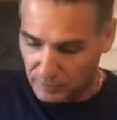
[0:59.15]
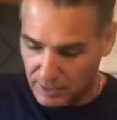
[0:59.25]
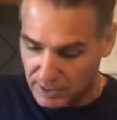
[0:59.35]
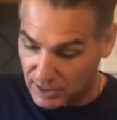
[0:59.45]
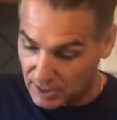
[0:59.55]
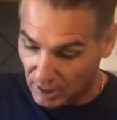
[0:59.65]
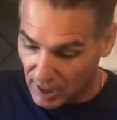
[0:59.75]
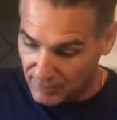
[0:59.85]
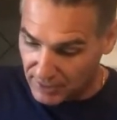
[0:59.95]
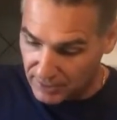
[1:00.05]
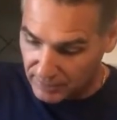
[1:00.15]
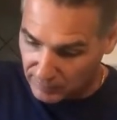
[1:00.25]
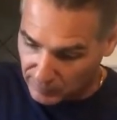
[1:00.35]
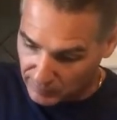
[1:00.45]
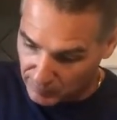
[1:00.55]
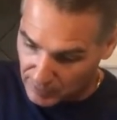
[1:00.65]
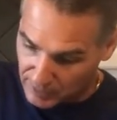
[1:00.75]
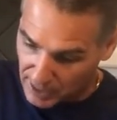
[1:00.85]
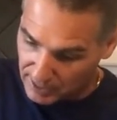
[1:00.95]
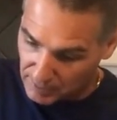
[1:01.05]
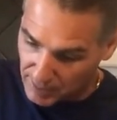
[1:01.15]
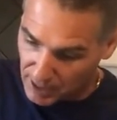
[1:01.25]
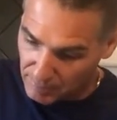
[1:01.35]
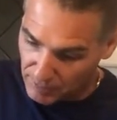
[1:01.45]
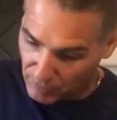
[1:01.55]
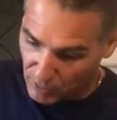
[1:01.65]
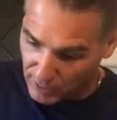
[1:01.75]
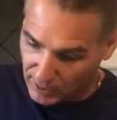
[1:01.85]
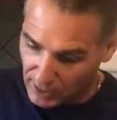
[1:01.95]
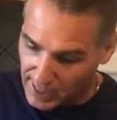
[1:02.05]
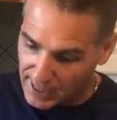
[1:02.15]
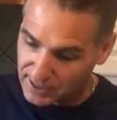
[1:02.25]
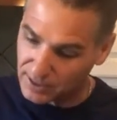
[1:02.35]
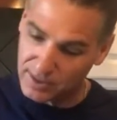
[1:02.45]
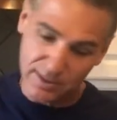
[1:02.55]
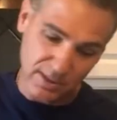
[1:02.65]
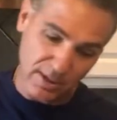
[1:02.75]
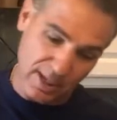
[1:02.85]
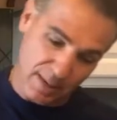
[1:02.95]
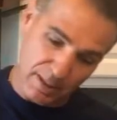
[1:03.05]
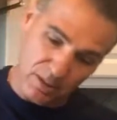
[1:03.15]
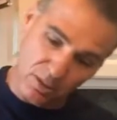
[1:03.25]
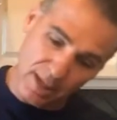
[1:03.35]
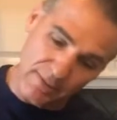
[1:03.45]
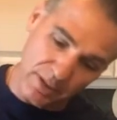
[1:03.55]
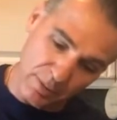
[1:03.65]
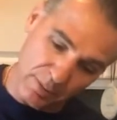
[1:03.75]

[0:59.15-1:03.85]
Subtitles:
This is the leavener we talked about before in class. So this is our chemical leavener we're